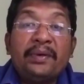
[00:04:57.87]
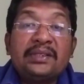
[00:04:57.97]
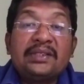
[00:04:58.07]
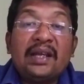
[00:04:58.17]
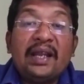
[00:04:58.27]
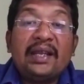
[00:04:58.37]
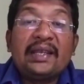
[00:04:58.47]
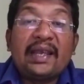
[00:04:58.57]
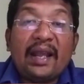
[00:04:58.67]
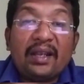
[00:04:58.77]
personality
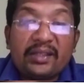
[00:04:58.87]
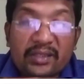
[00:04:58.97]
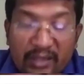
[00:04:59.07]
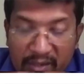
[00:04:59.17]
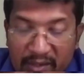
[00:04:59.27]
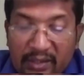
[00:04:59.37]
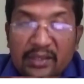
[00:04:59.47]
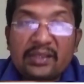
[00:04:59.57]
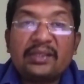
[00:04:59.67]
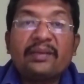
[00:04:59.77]

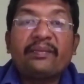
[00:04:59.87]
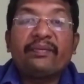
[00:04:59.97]
characteristics.